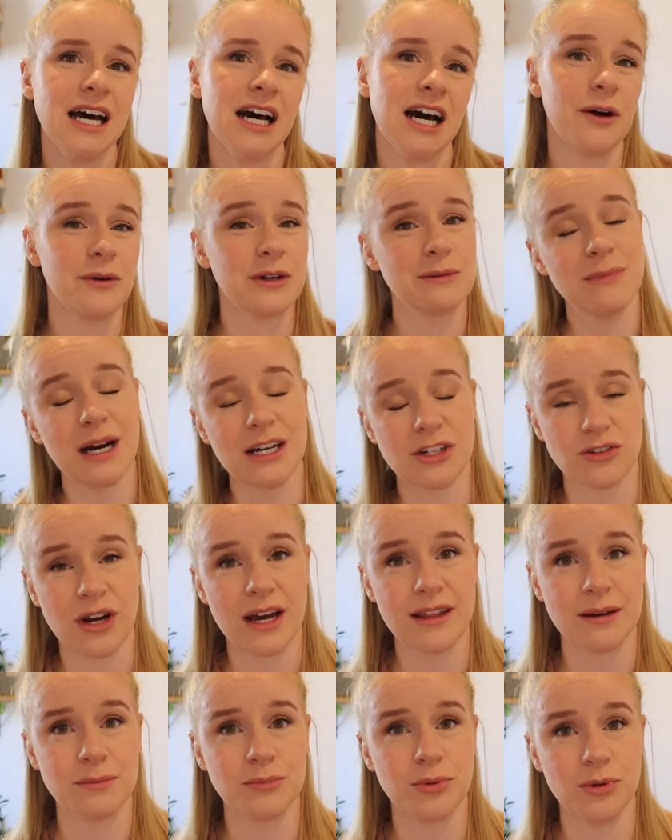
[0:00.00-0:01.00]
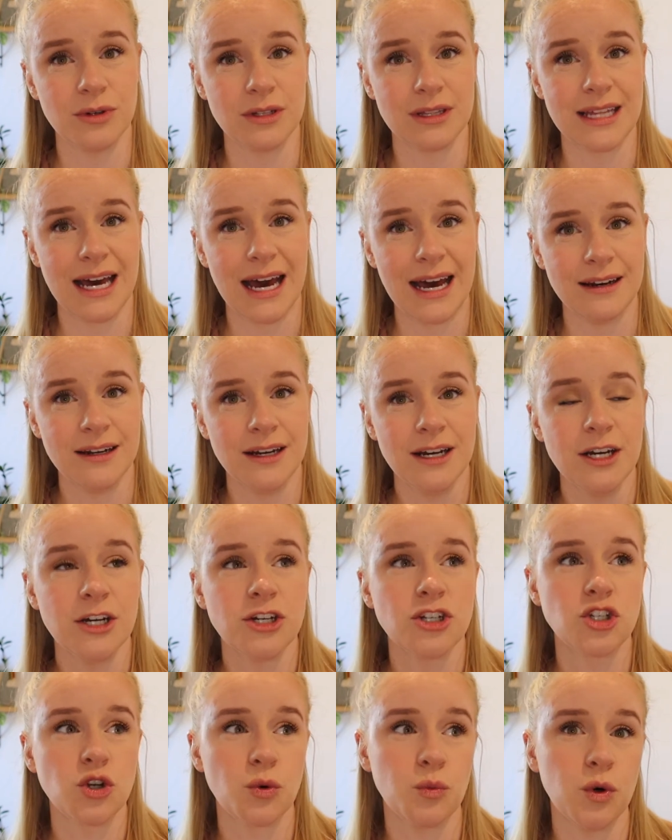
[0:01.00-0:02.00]
I would much rather put that
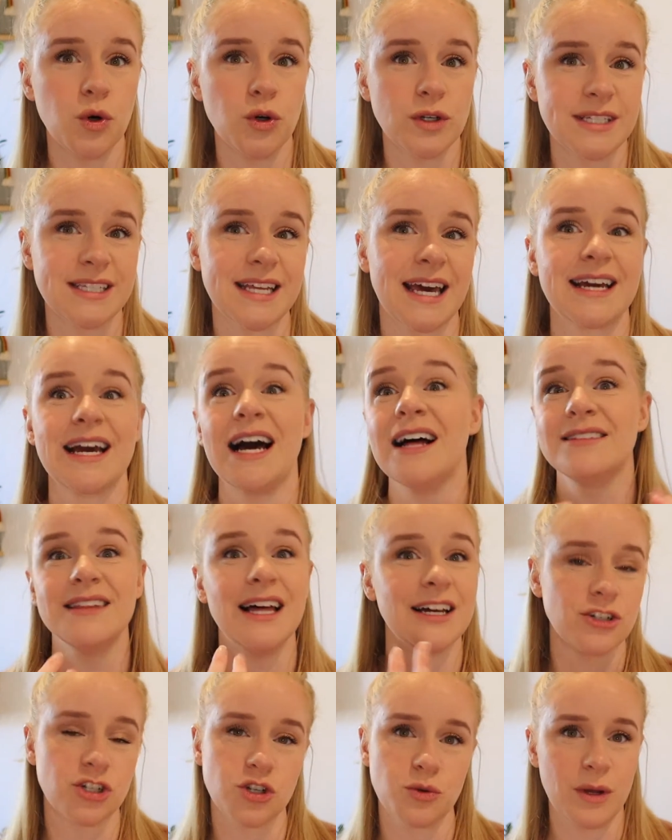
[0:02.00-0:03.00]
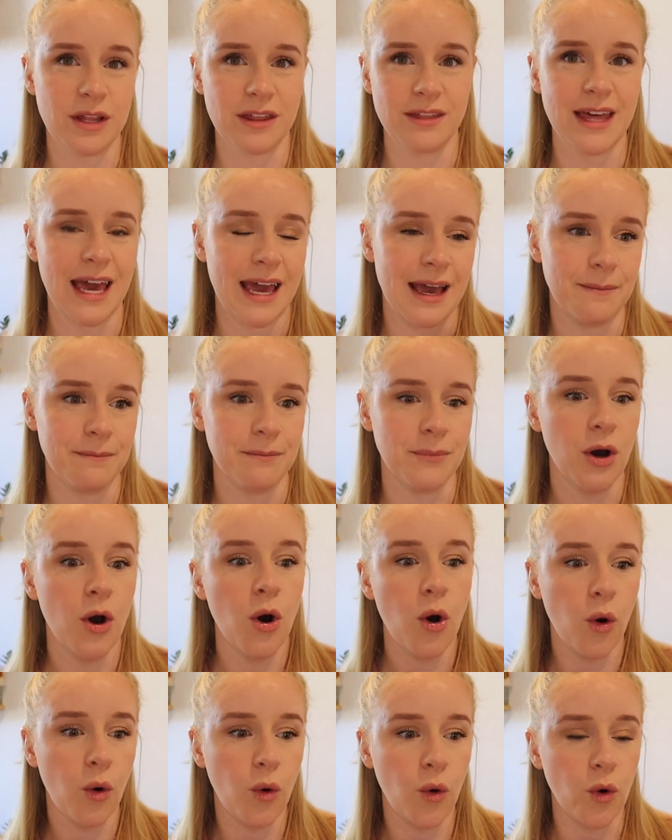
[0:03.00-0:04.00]
towards like a lunch with them
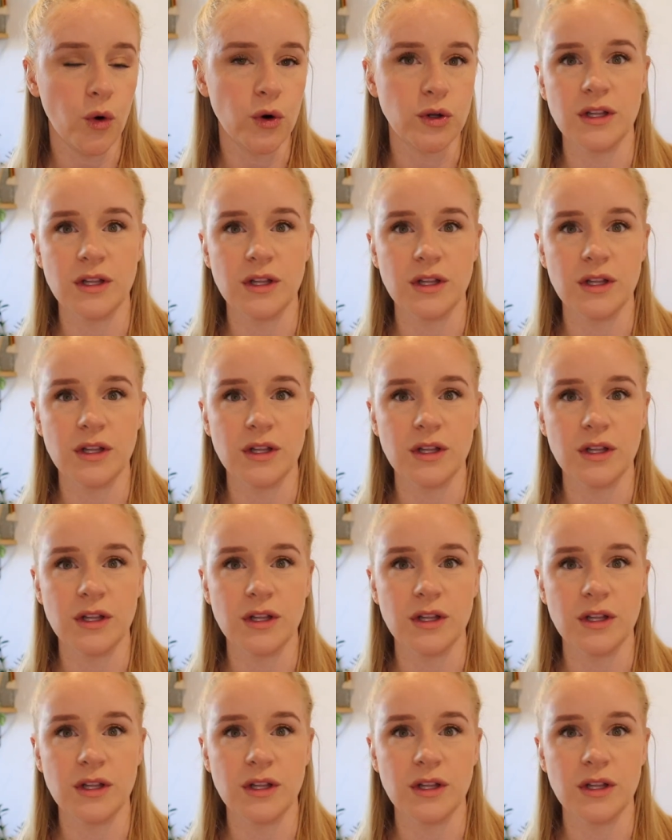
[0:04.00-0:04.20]
or